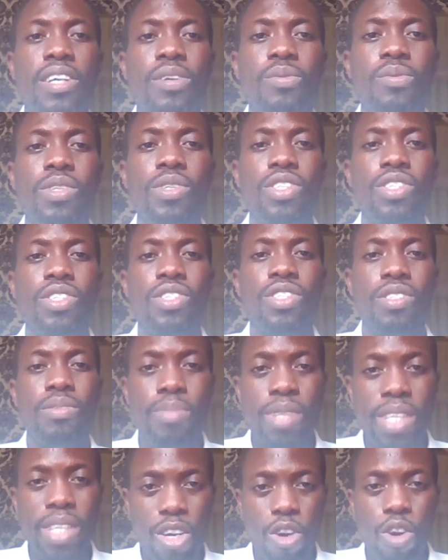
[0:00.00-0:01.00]
which is
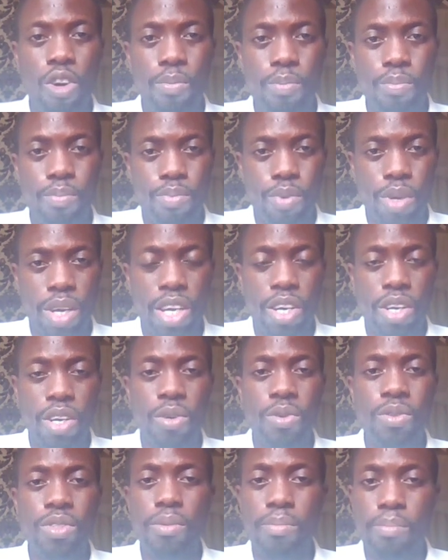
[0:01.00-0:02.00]
being
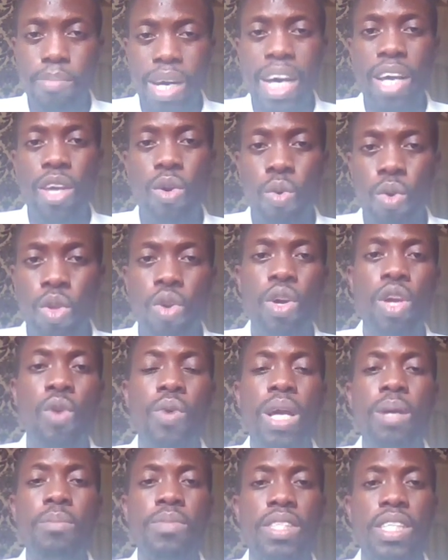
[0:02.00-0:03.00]
upheld by
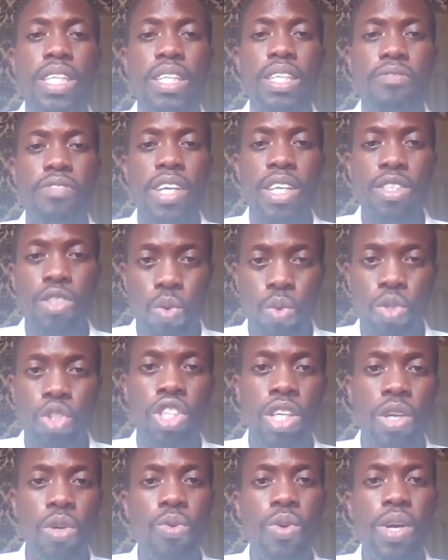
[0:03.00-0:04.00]
Uyoiwa himself as
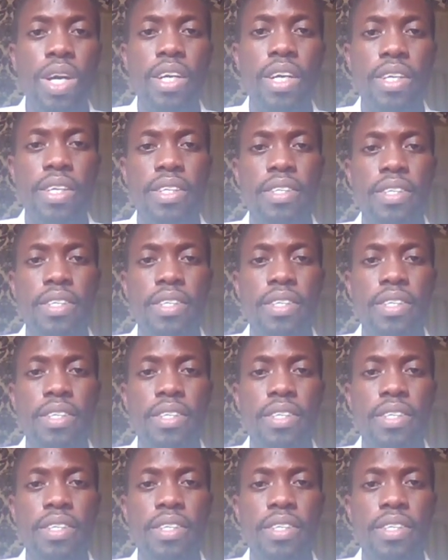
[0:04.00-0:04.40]
Ojeowa.